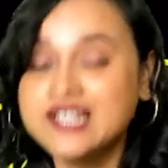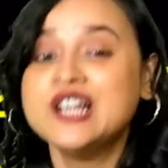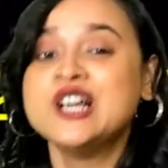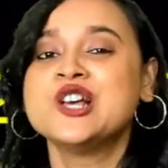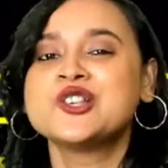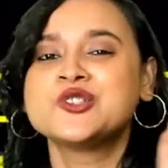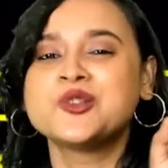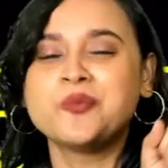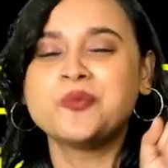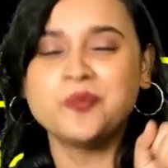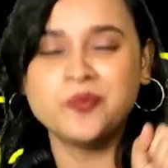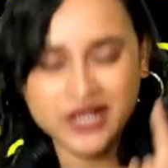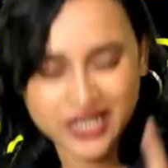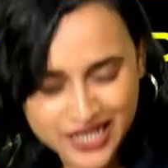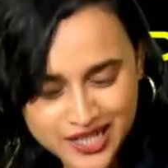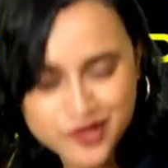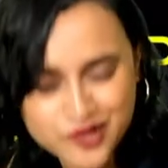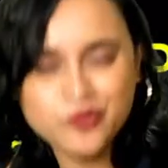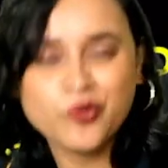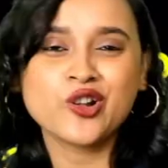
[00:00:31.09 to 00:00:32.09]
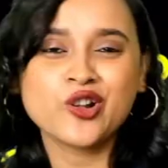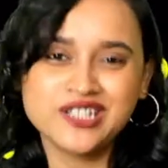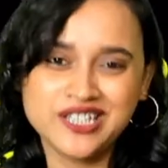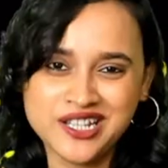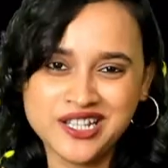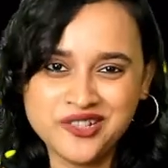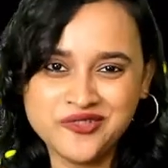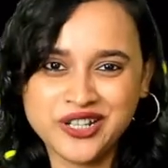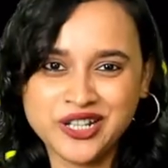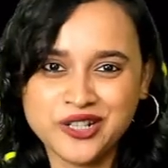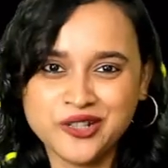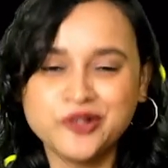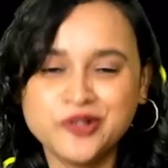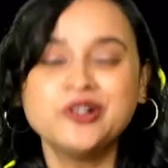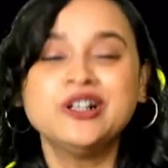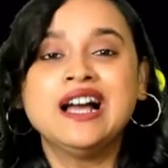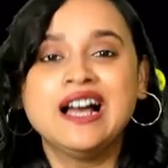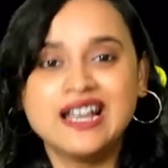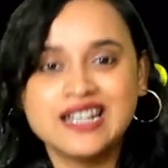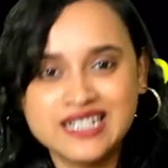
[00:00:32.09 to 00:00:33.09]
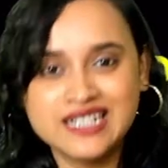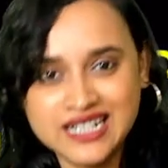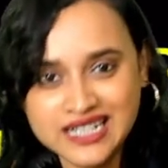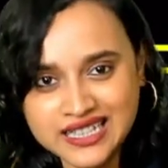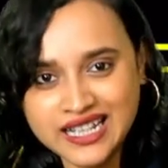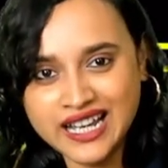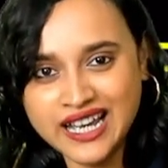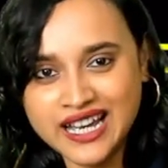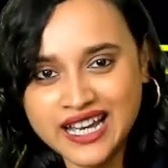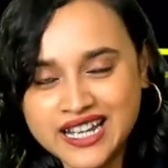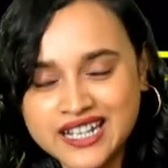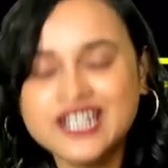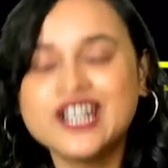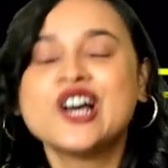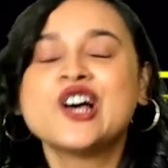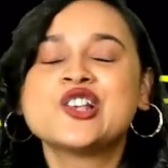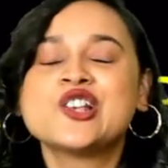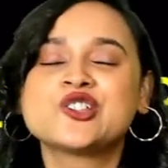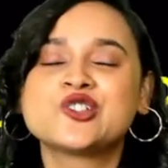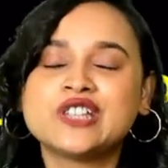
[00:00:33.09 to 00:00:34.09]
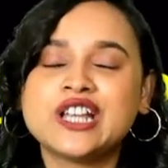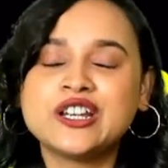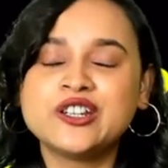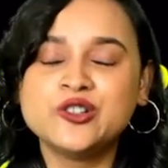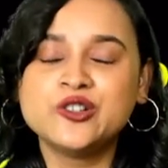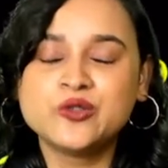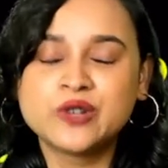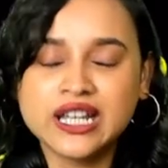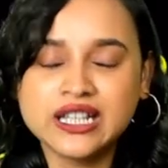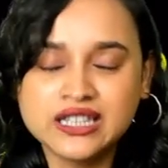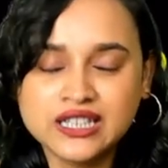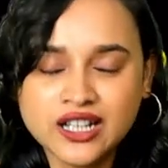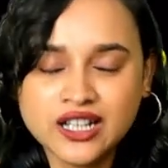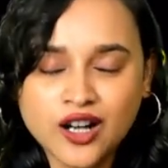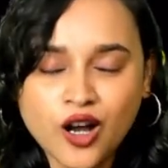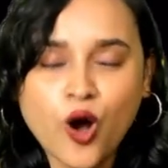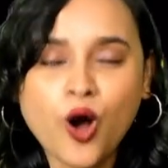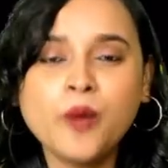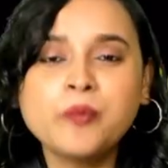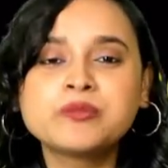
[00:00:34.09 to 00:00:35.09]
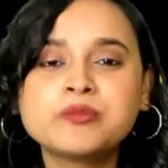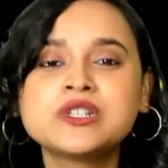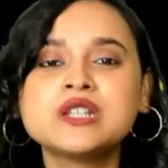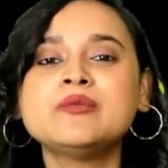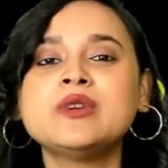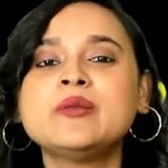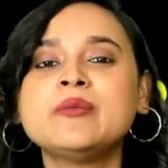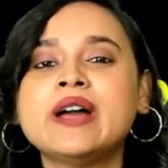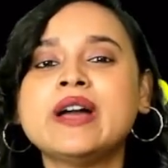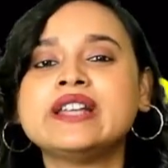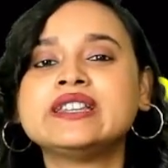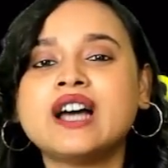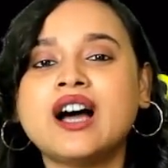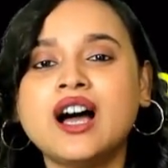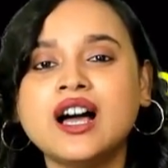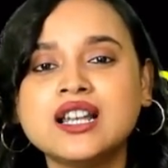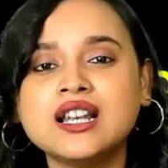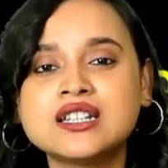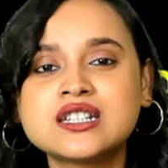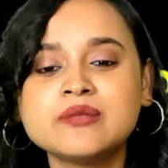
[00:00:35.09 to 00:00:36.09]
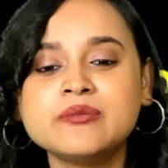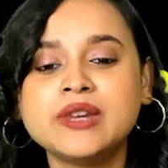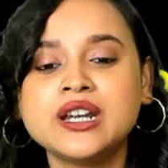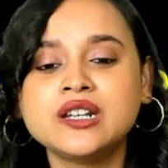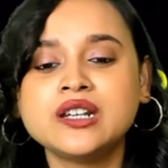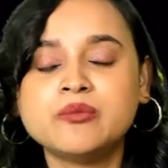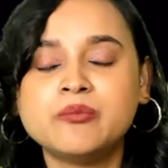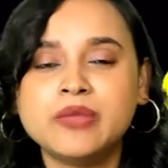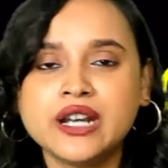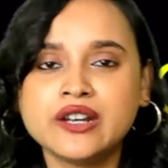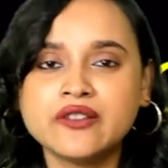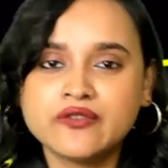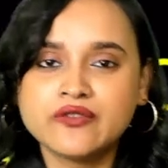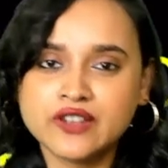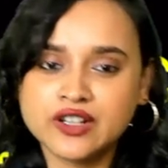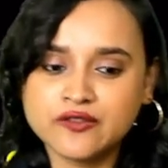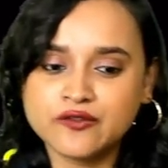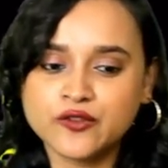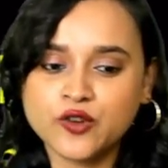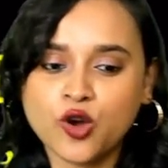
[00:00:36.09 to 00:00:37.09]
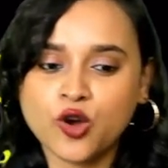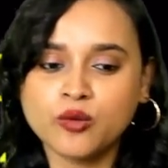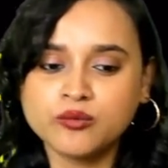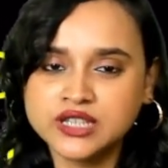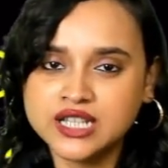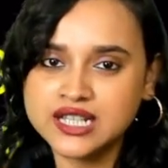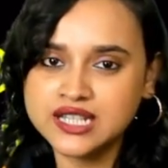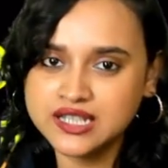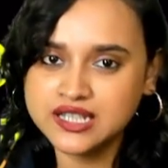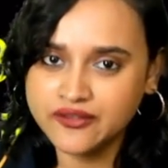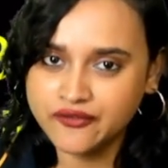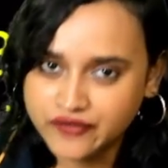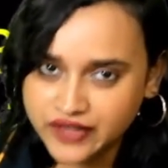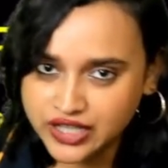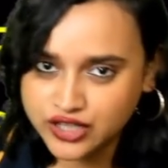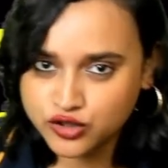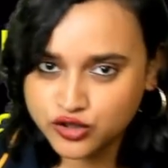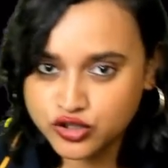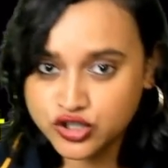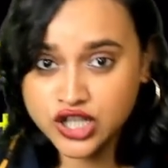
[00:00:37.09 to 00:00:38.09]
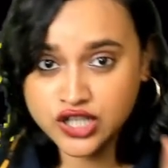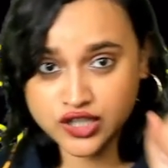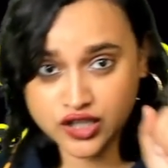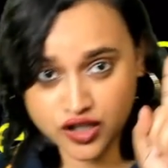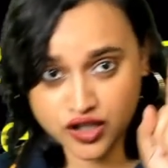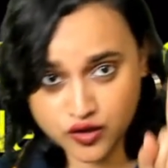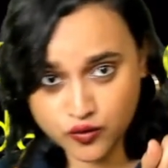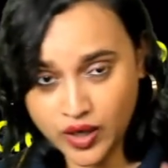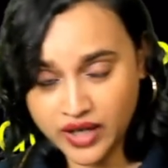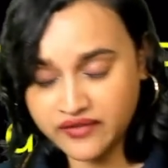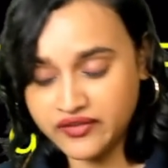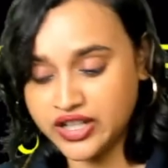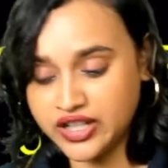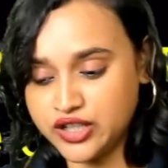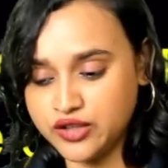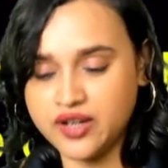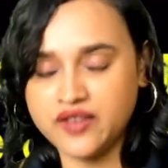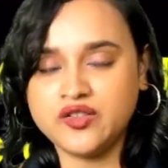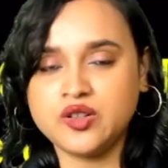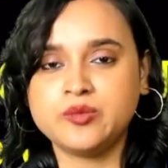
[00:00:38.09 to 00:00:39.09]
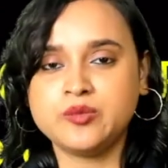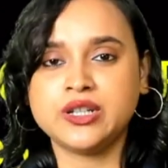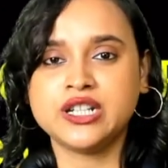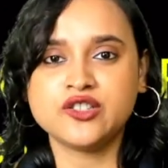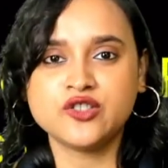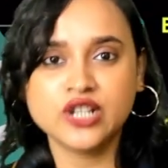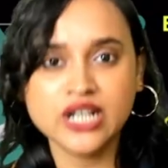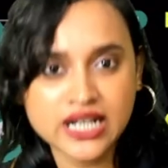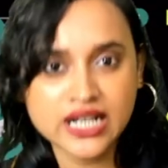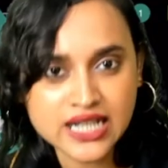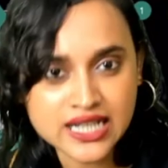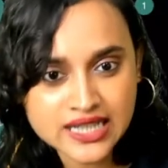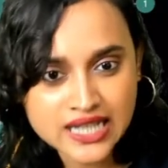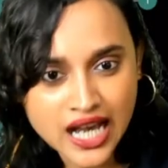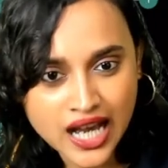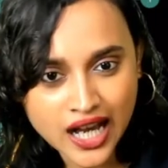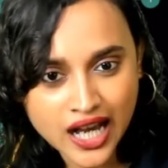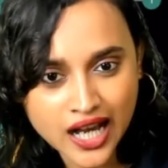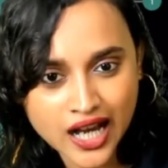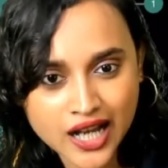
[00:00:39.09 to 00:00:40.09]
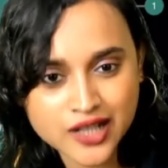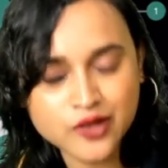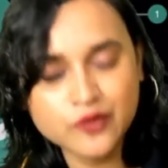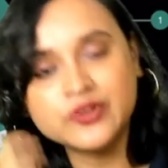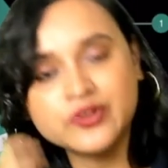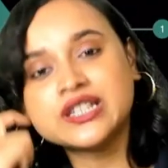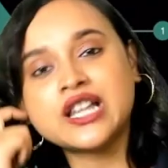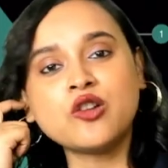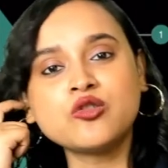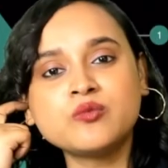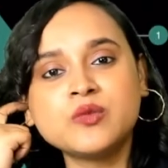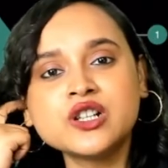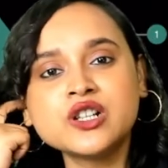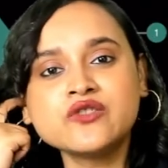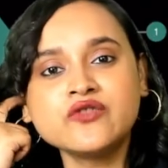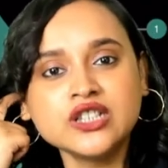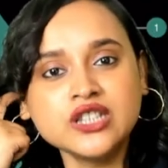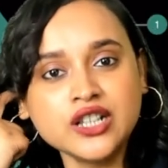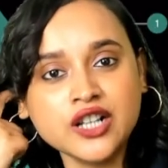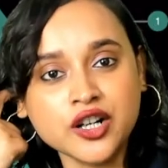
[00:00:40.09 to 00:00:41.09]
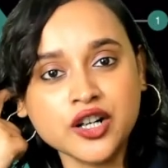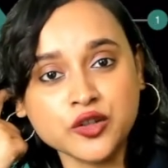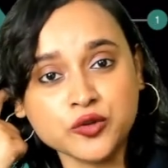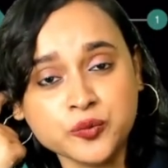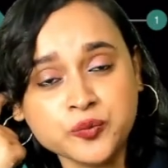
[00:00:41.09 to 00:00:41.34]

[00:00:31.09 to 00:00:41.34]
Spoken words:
So please watch this video till the end so that you get the optimum and the ultimate benefit from this video. Just this one video, everybody. So let us start without much further ado.